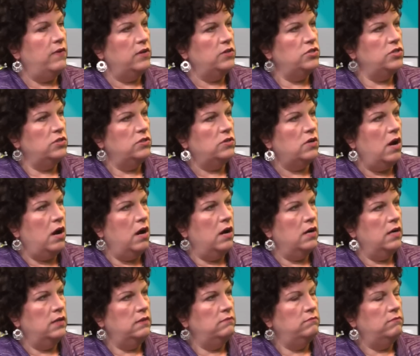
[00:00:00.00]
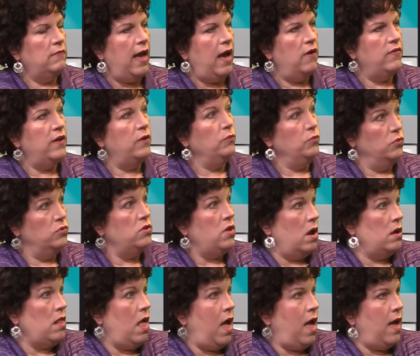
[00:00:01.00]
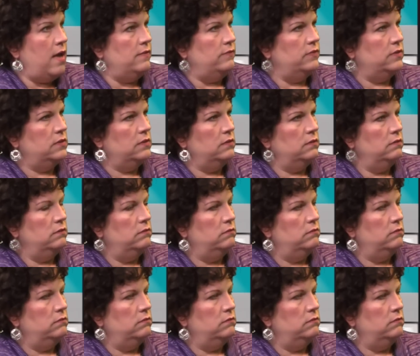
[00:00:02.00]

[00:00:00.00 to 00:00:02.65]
functions are and how they rule our lives.